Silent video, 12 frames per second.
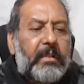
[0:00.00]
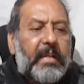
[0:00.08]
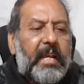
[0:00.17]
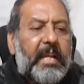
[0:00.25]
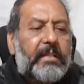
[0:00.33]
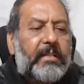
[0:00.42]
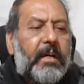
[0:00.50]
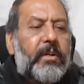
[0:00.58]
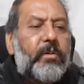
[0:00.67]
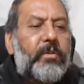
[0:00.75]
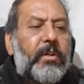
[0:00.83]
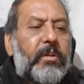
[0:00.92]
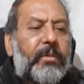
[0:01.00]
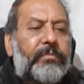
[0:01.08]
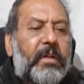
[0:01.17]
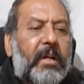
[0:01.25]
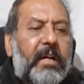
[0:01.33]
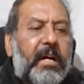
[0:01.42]
and the erosion of
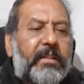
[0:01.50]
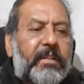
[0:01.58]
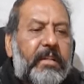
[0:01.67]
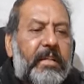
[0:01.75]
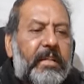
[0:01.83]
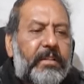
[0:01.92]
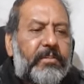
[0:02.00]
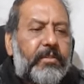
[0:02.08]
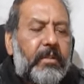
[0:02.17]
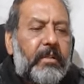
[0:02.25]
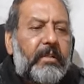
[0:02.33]
the cartilage,